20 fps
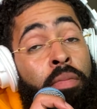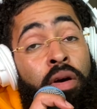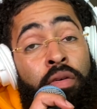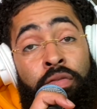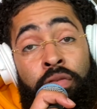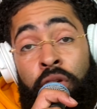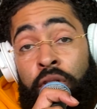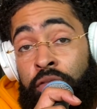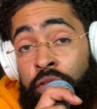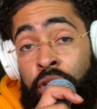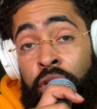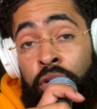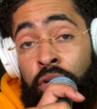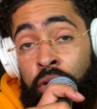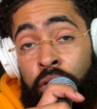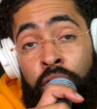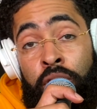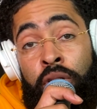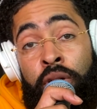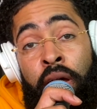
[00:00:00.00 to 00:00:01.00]

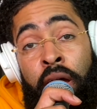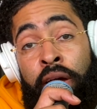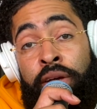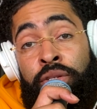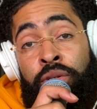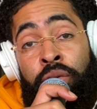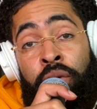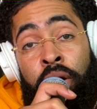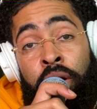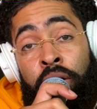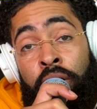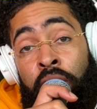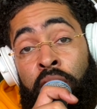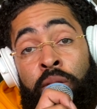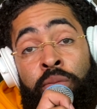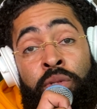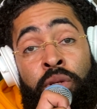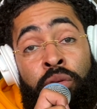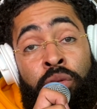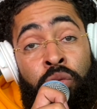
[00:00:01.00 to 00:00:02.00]
15-year-old ass crack
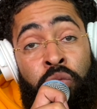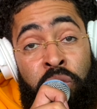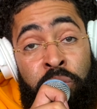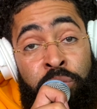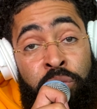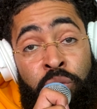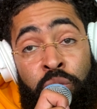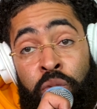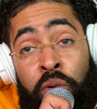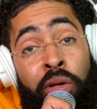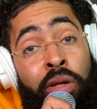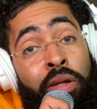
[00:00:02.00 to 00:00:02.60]
hops out the whip as well.